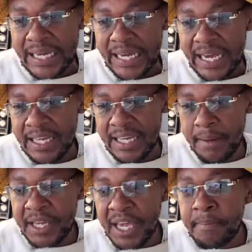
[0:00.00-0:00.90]
the
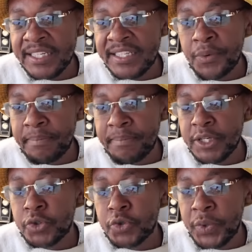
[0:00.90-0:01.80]
MK party will
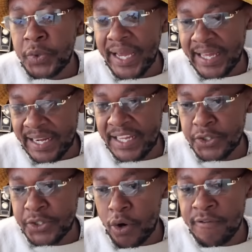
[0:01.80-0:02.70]
pursue a range
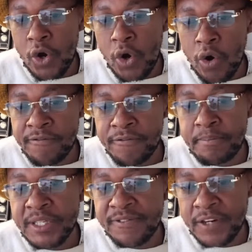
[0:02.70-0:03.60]
of lawful,
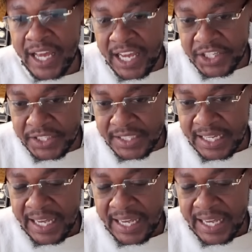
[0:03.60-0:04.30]
peaceful actions,